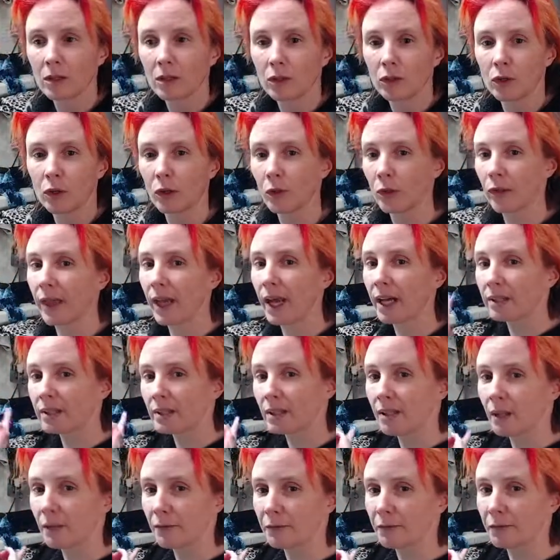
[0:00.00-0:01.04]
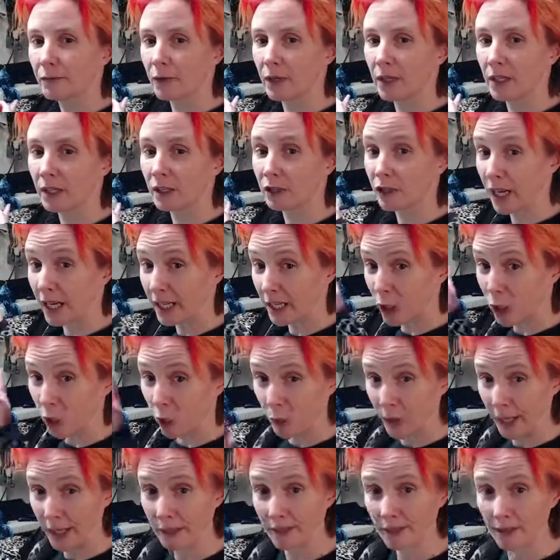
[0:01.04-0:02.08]
No, that's in the fridge. I can go
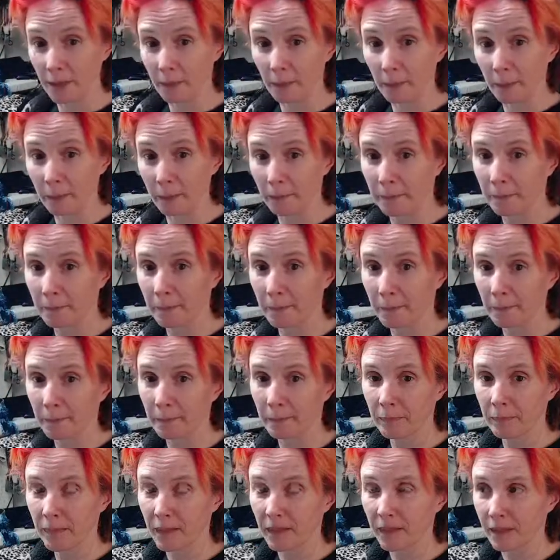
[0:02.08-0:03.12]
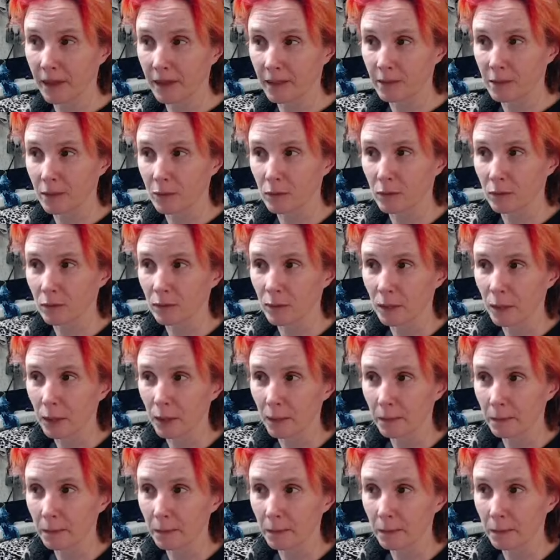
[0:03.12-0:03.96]
get some. That sounds really good.